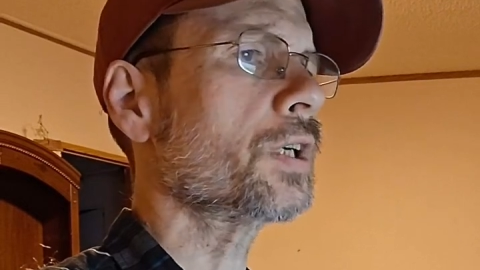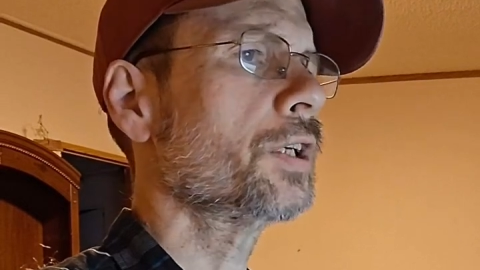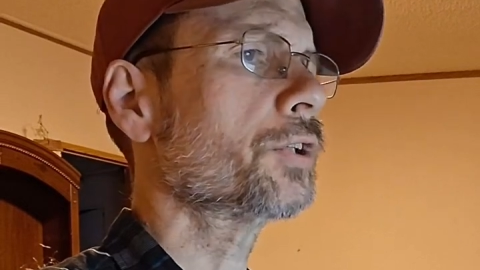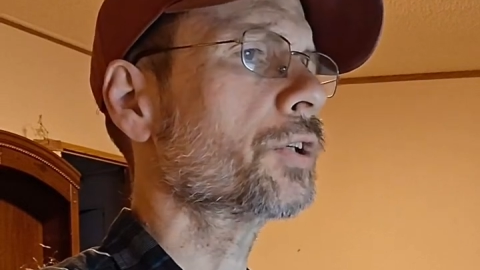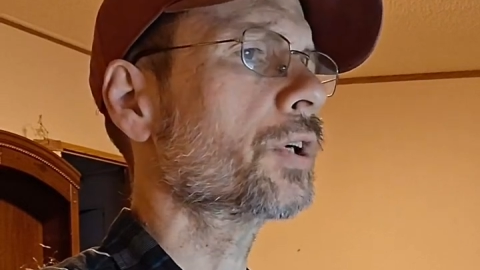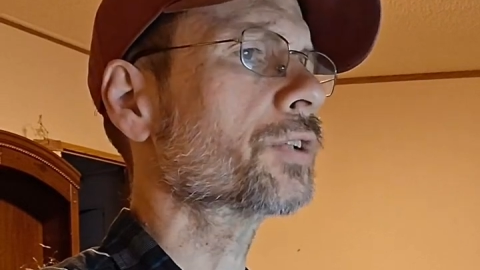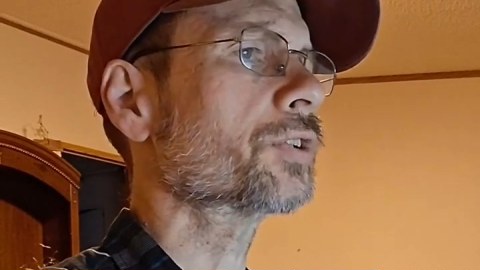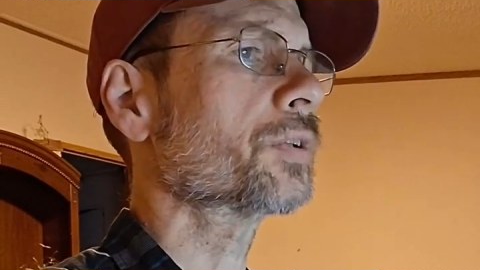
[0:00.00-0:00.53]
And
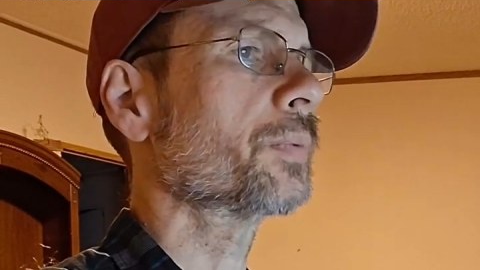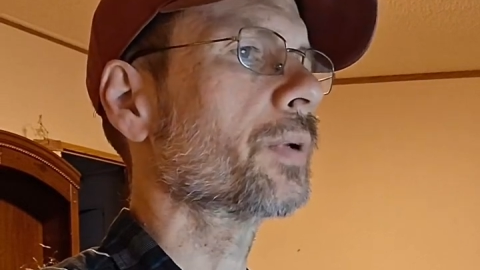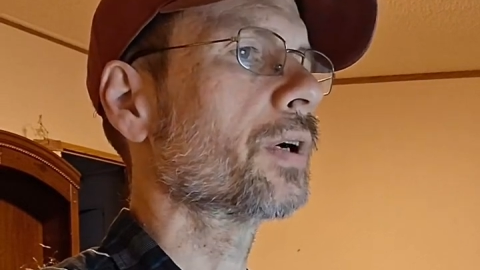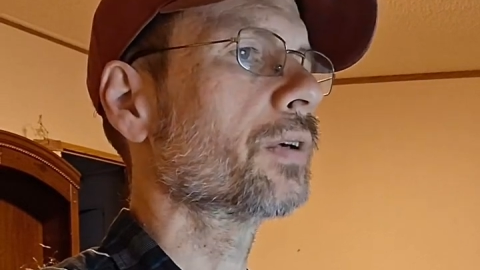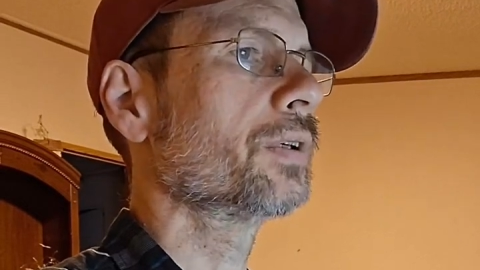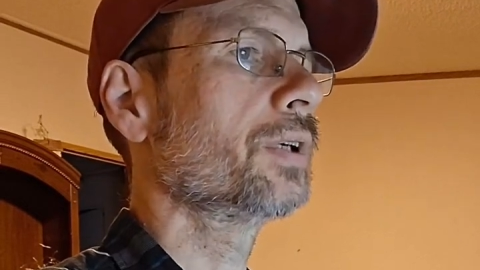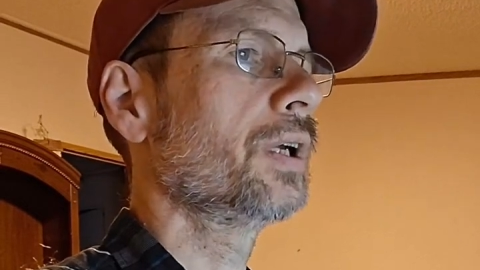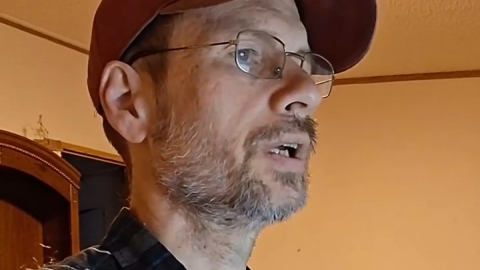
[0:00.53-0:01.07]
he talks
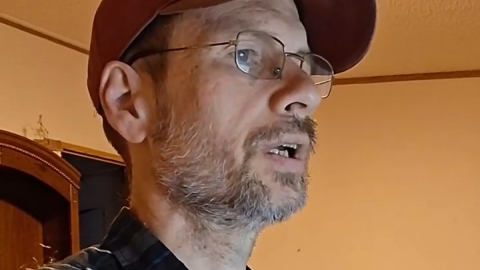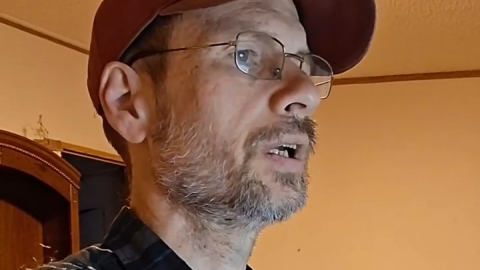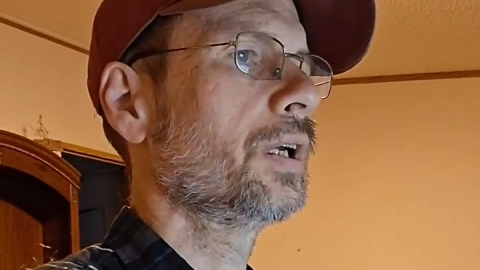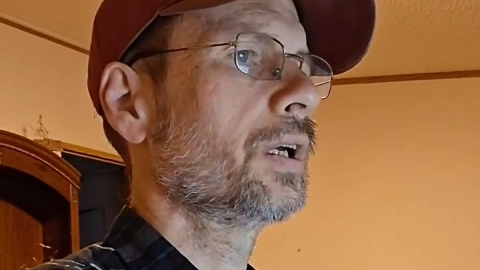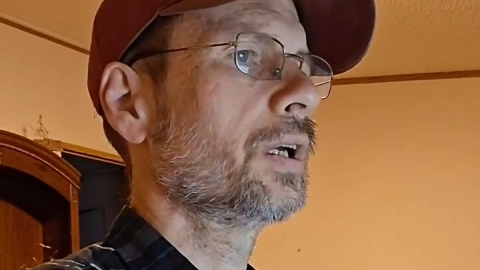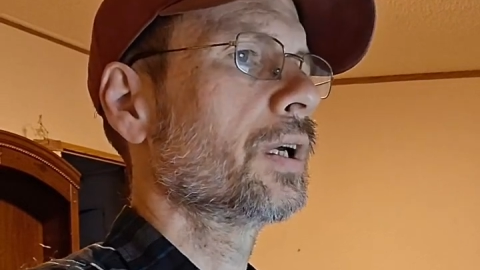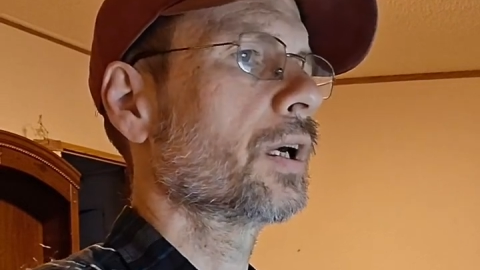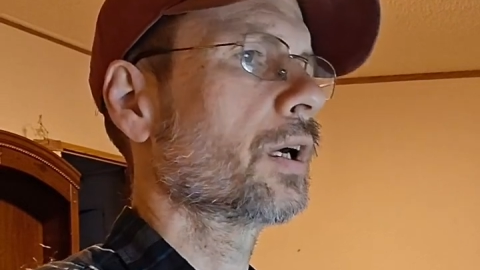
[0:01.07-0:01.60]
about
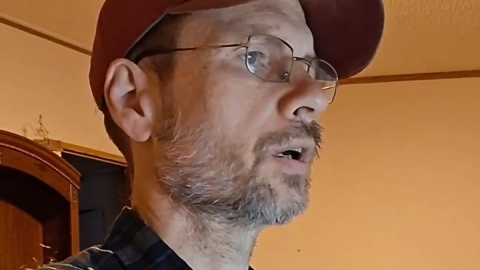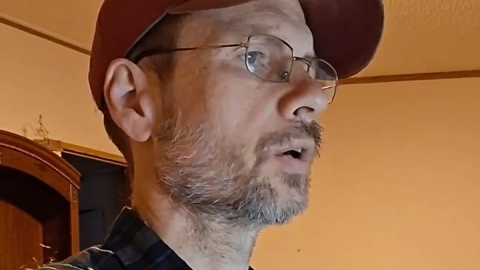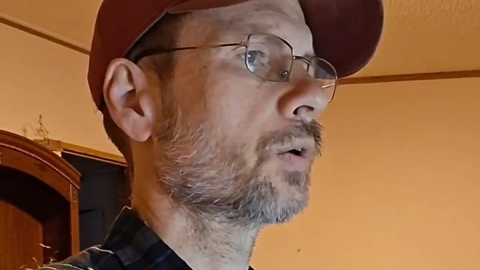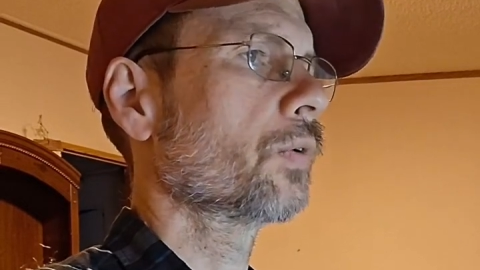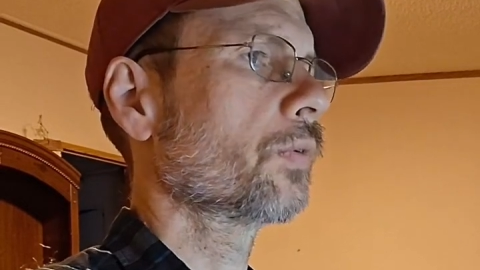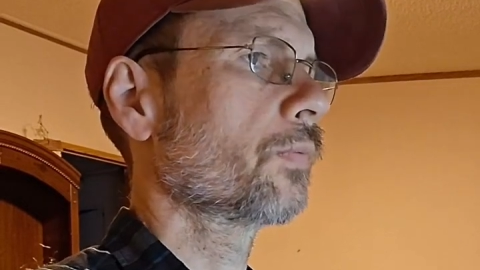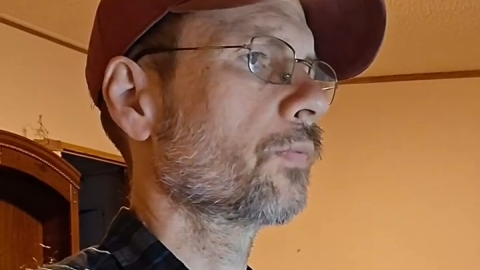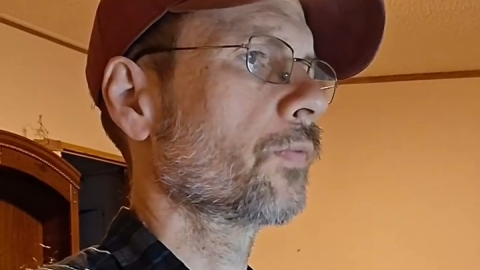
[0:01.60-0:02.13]

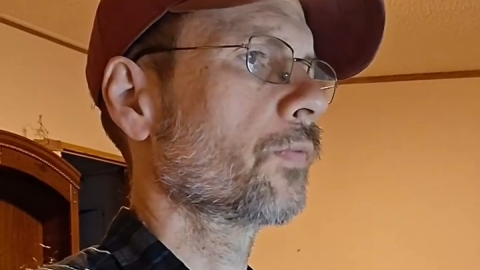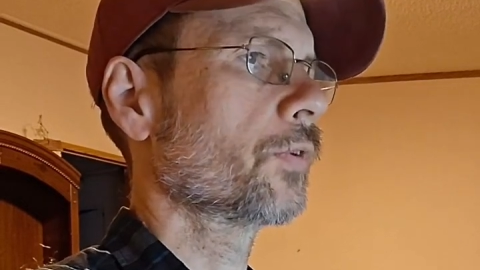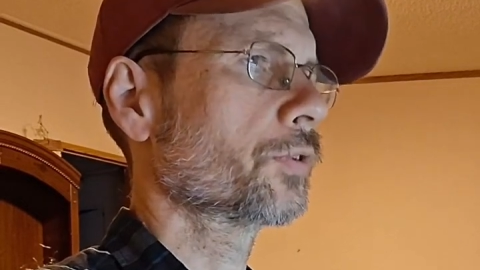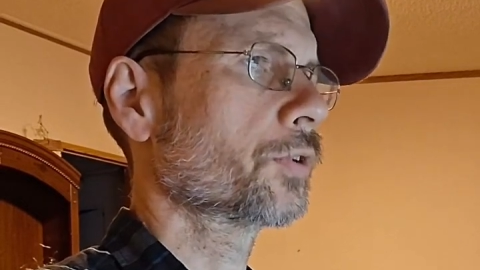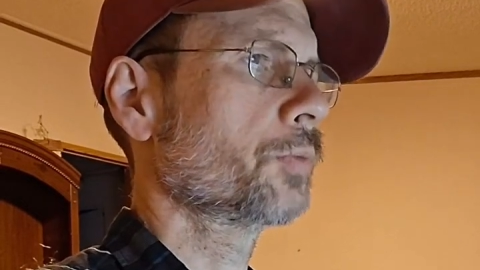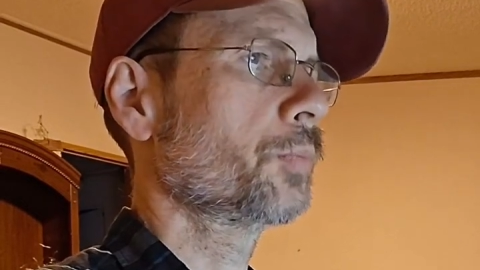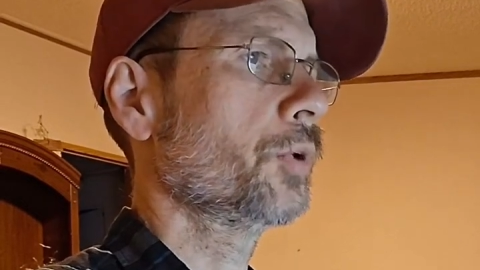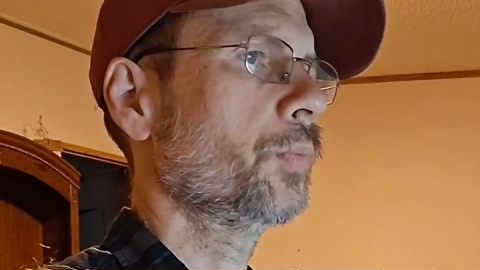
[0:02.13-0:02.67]
how
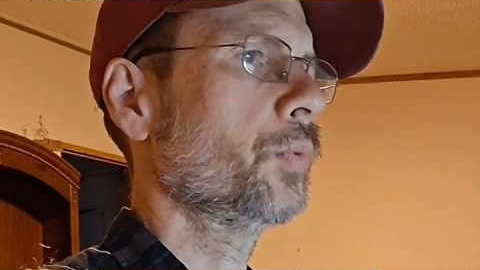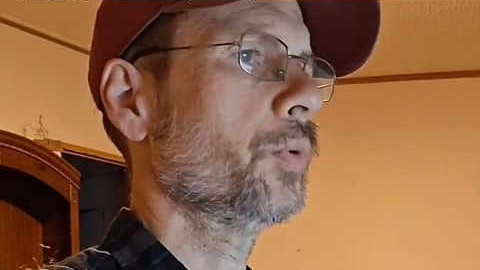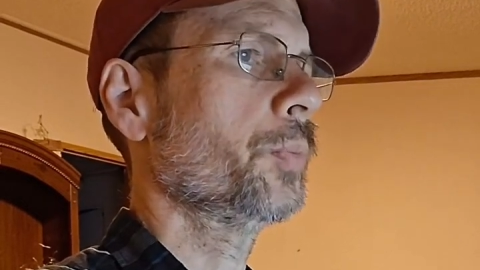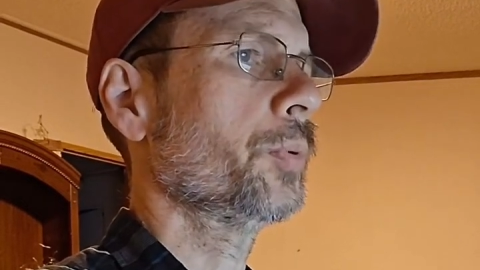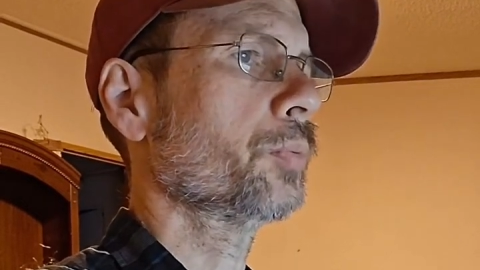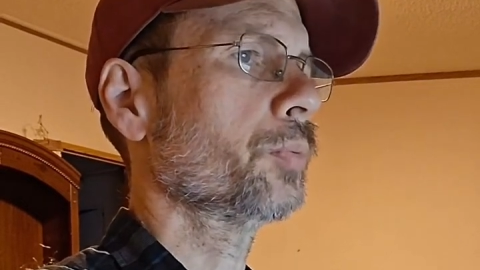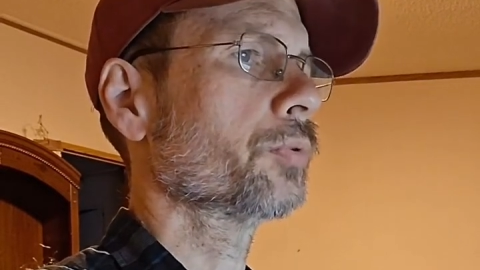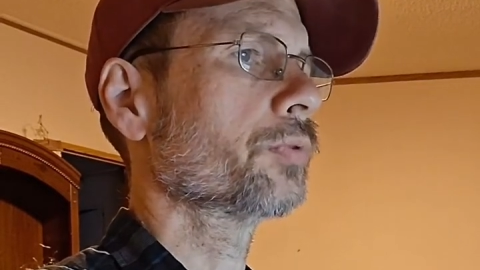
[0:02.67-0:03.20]
there's going to be
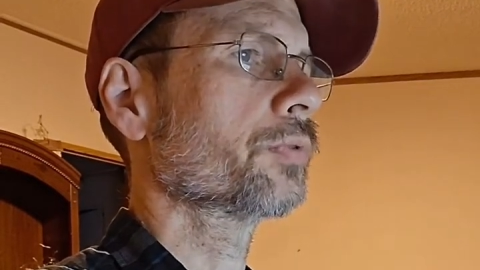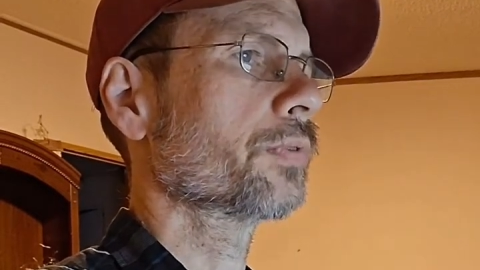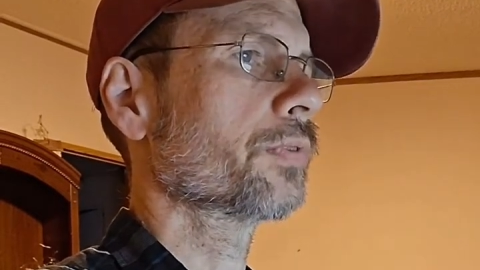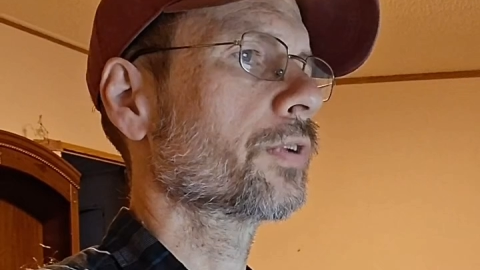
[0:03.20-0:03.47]
people,